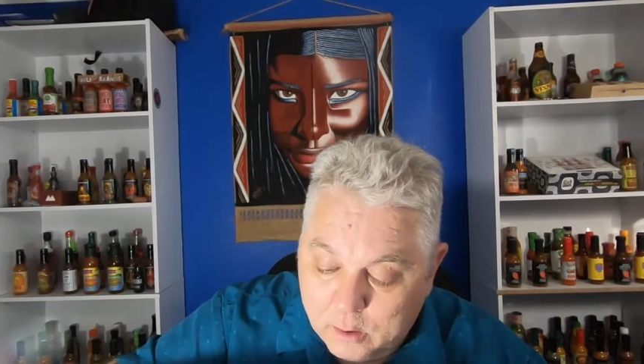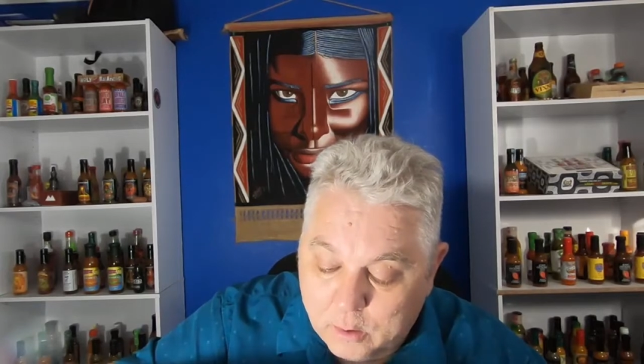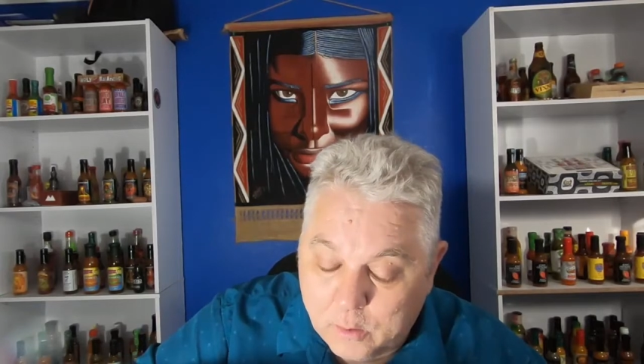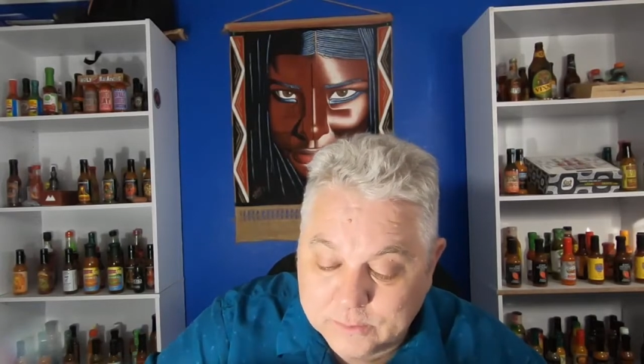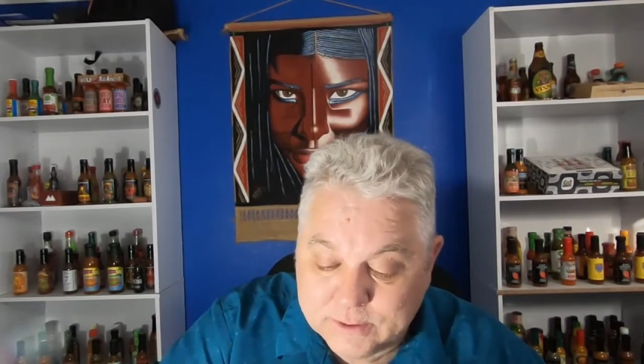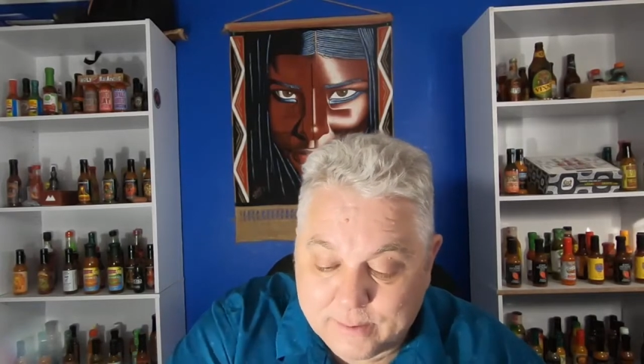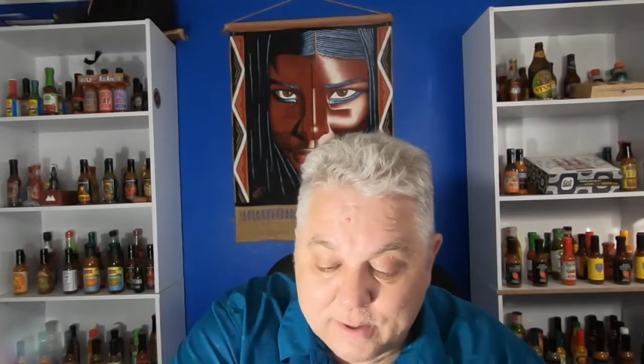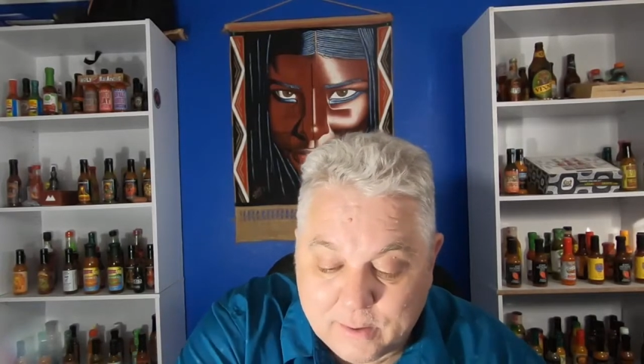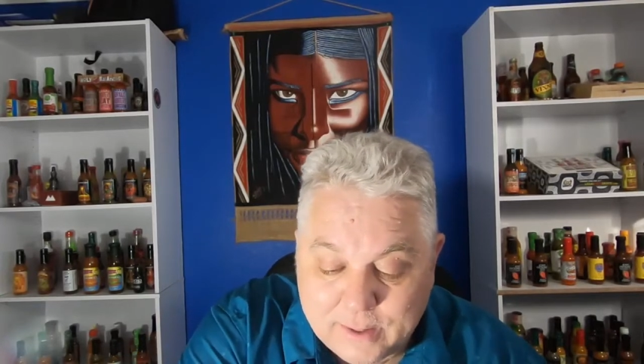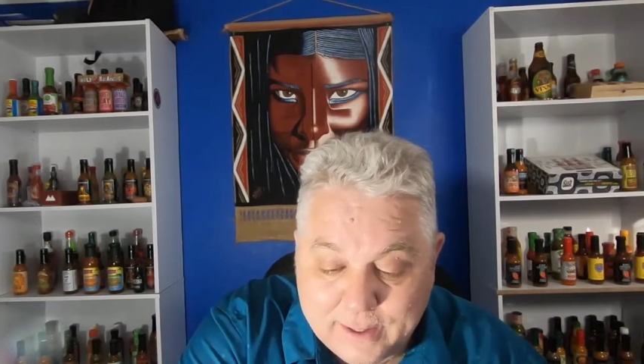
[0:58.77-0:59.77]
it's
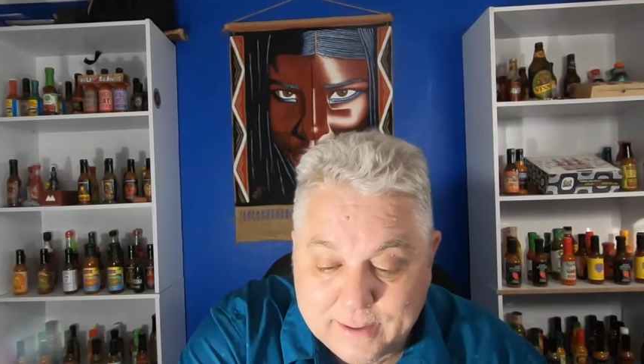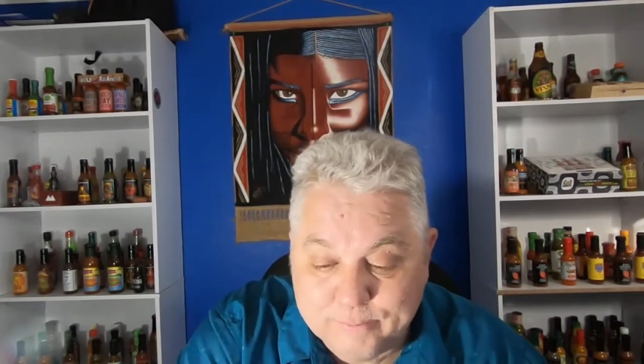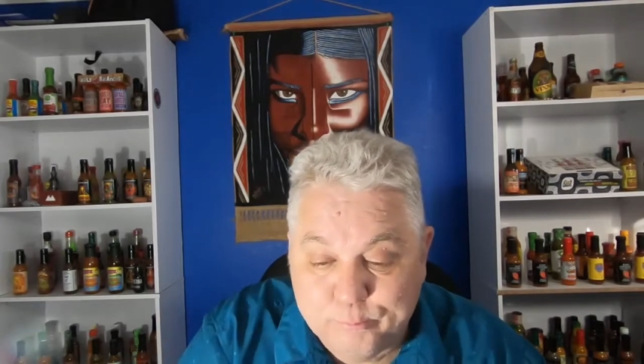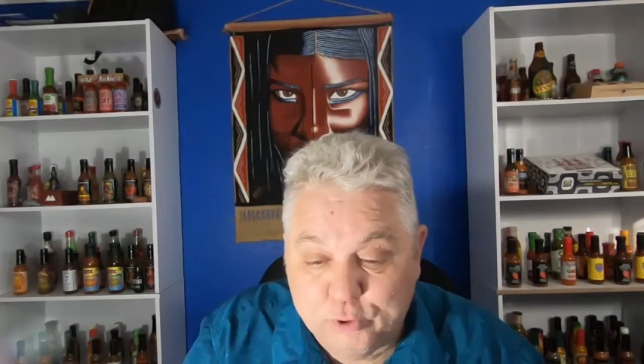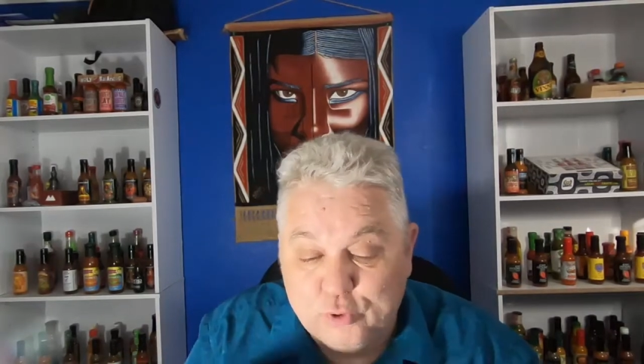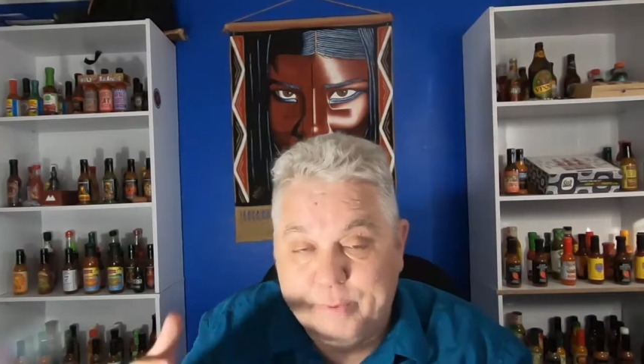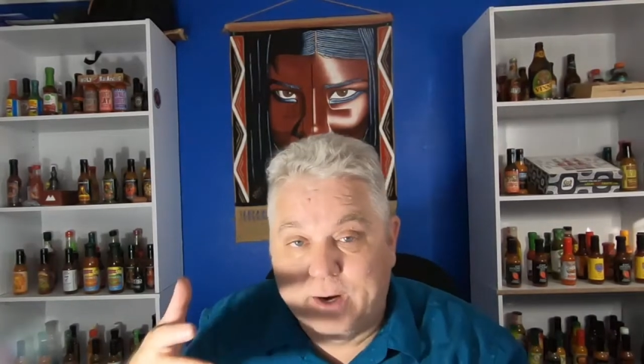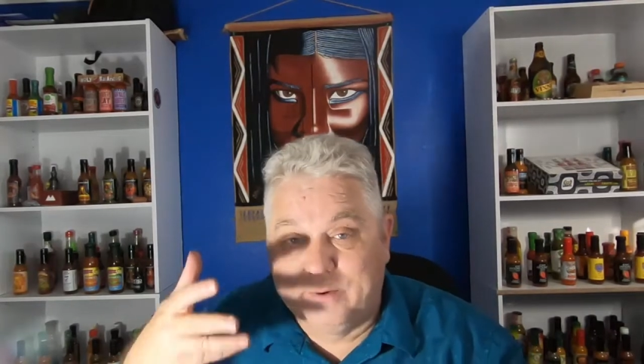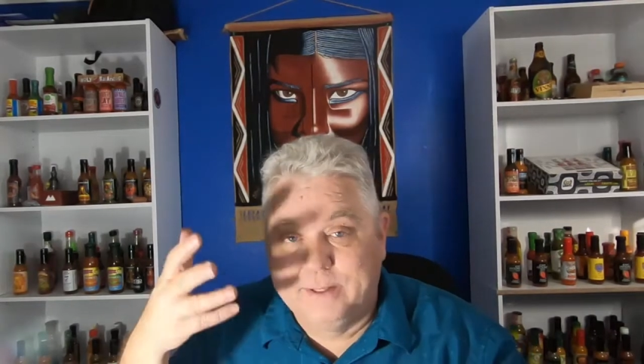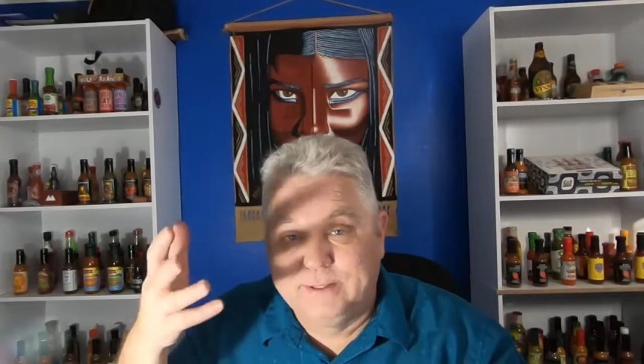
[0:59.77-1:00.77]
coming out like
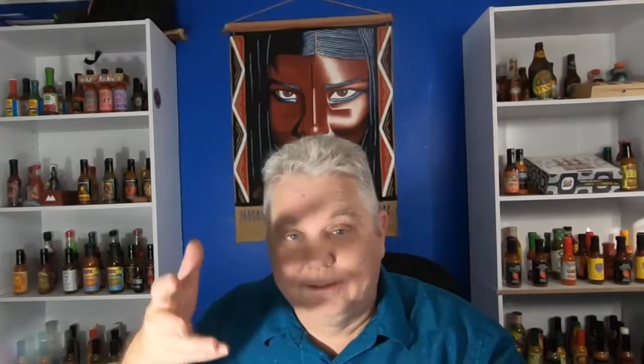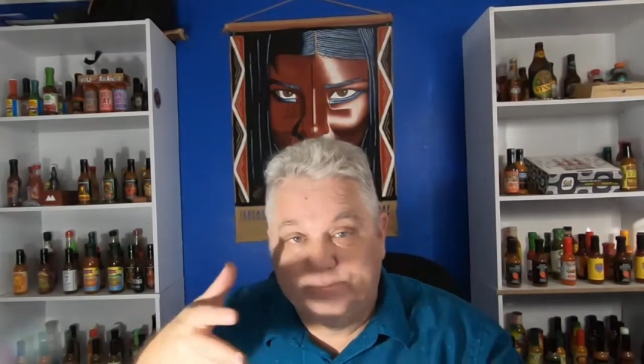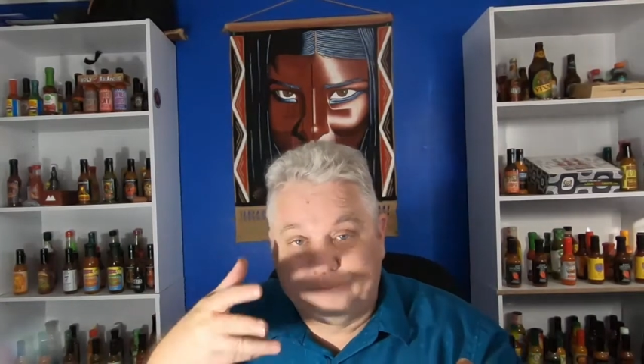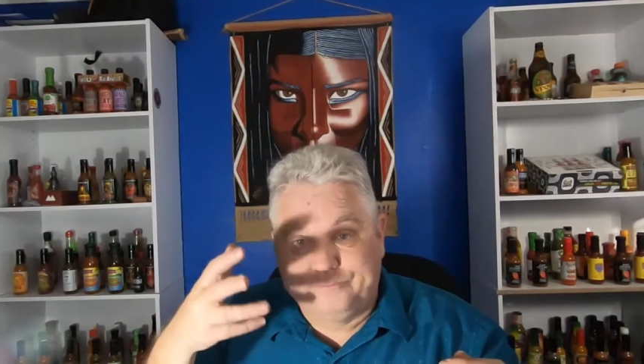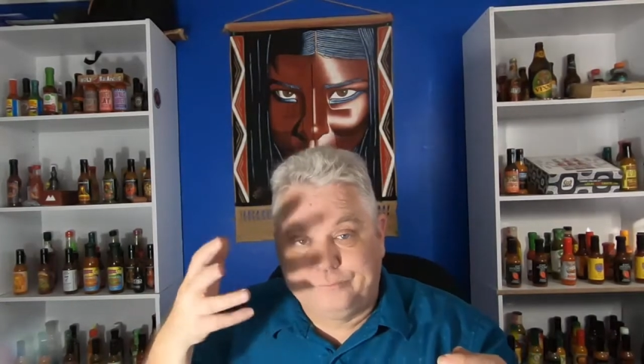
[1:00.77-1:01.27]
blueberries,